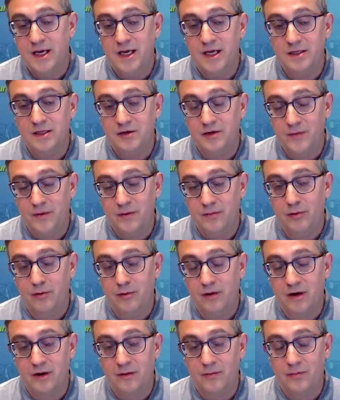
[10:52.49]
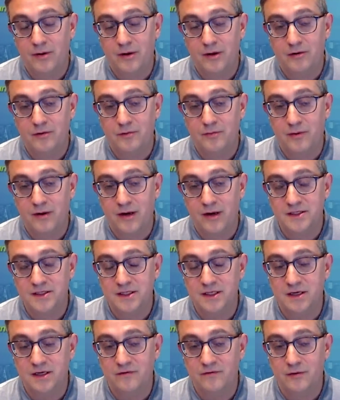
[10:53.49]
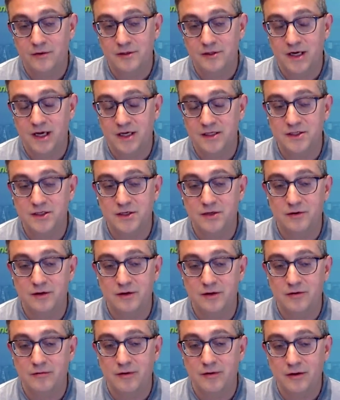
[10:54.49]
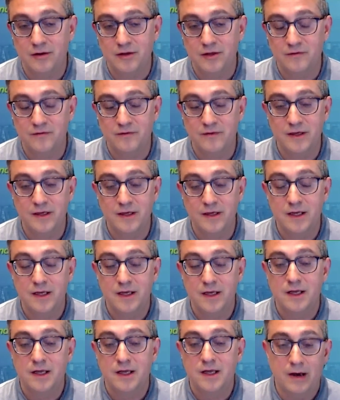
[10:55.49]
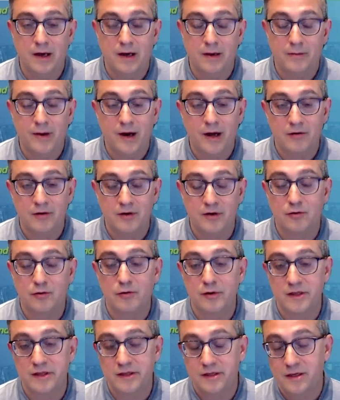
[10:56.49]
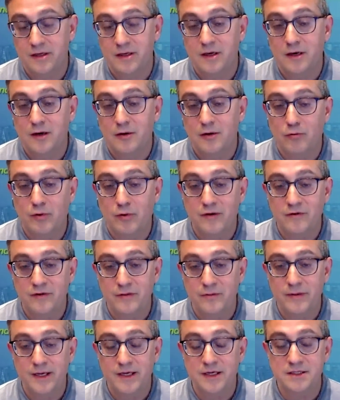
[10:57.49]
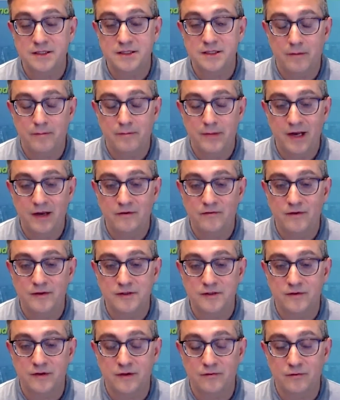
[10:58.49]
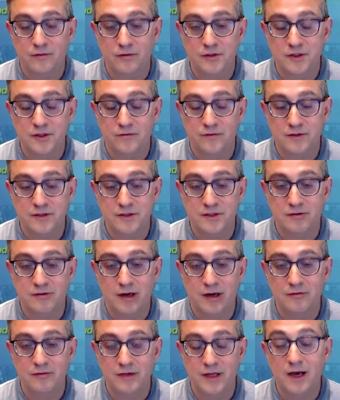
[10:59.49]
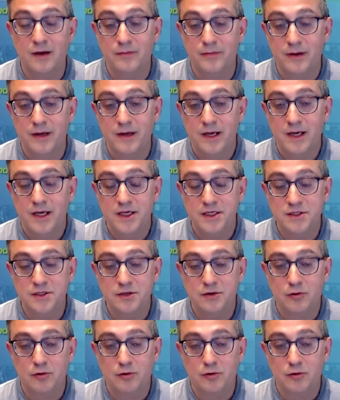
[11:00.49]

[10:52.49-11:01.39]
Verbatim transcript: it could be bought at a pretty good price and conversion executed relatively at a moderate cost. One of the biggest benefits of conversion versus ground up is your